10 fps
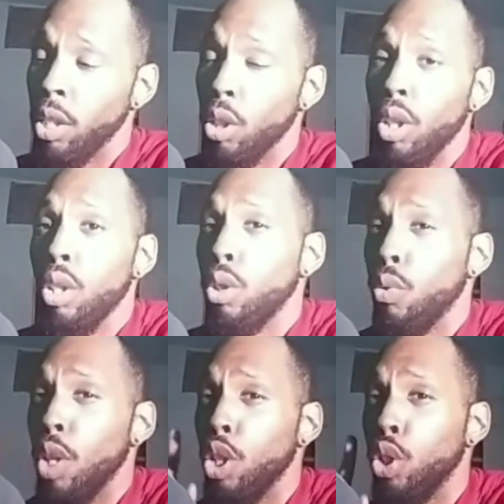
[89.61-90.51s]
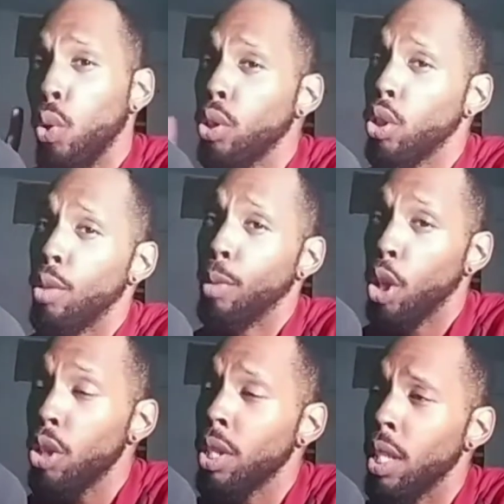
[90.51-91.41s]
there's also the short term
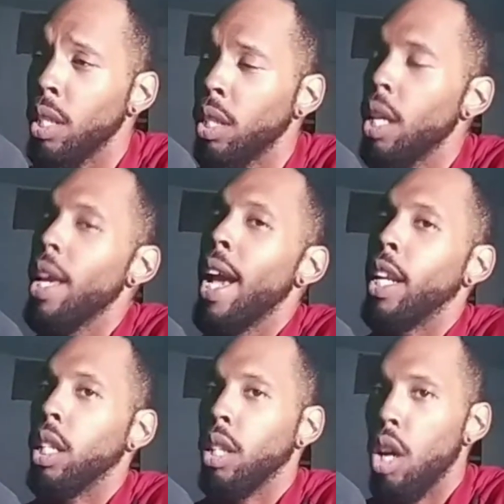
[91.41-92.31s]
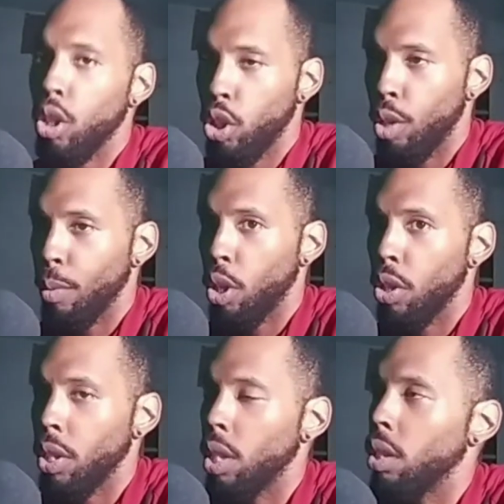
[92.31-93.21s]
curses and the long term
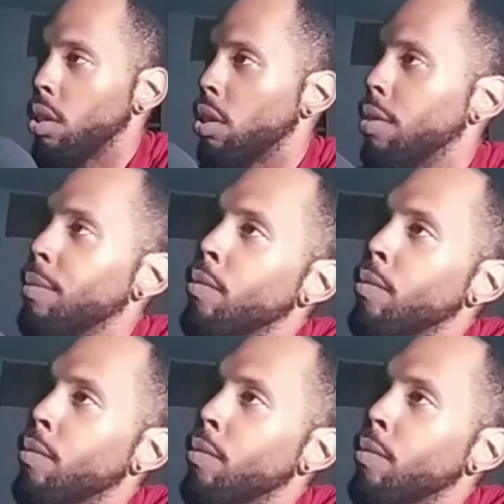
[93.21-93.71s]
curses.